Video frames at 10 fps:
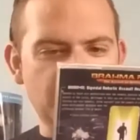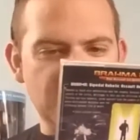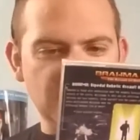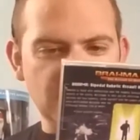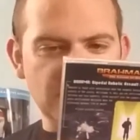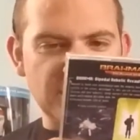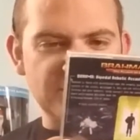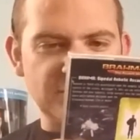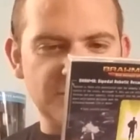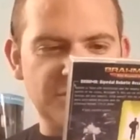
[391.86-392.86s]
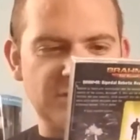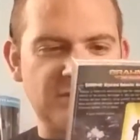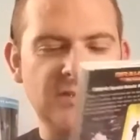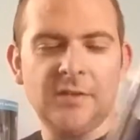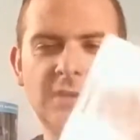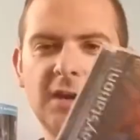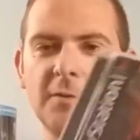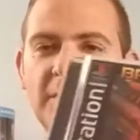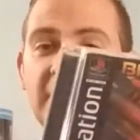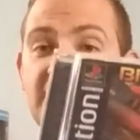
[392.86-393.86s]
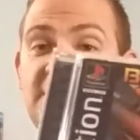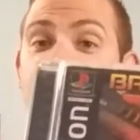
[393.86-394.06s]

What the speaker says: but low resolution artwork. It's